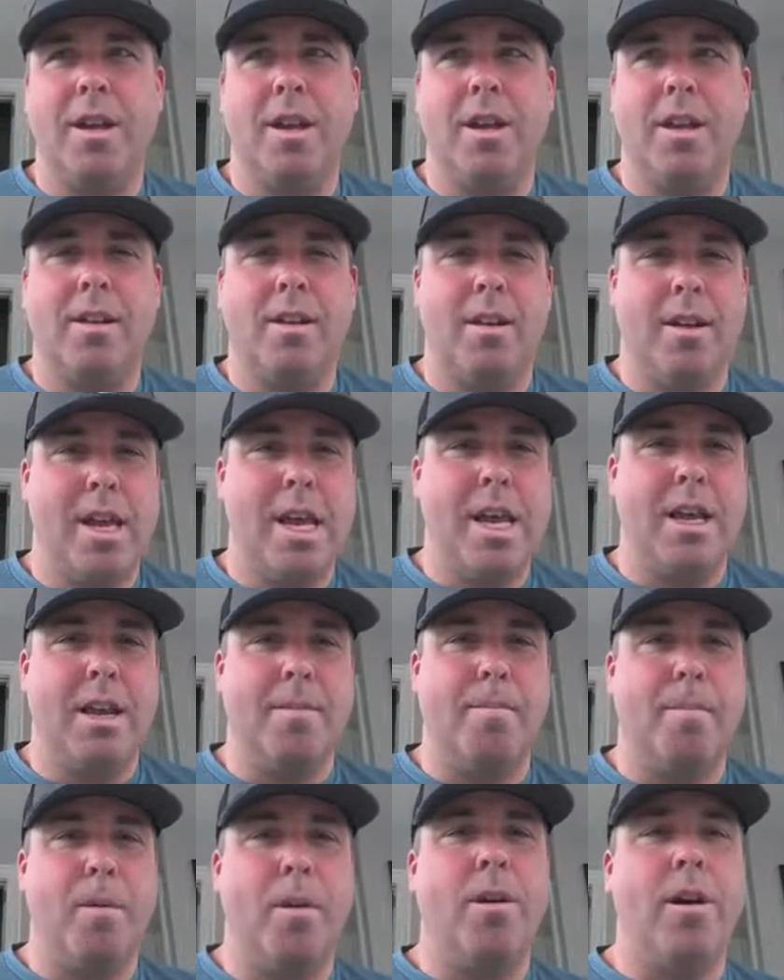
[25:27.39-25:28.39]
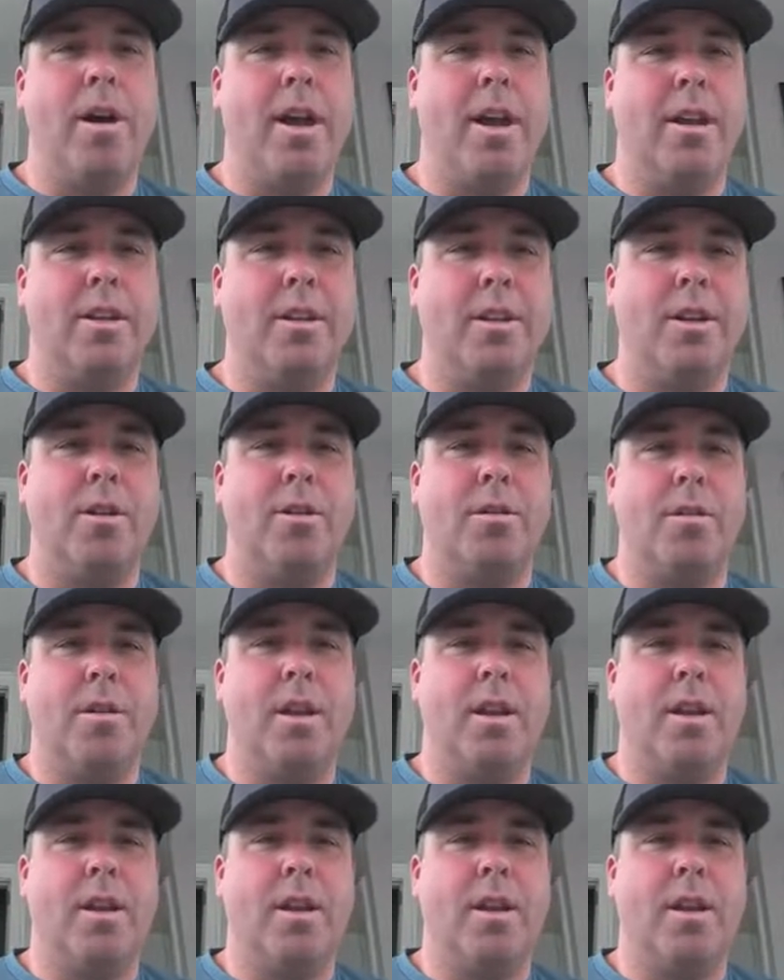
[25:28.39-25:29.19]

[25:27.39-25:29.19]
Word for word: He can he can play too.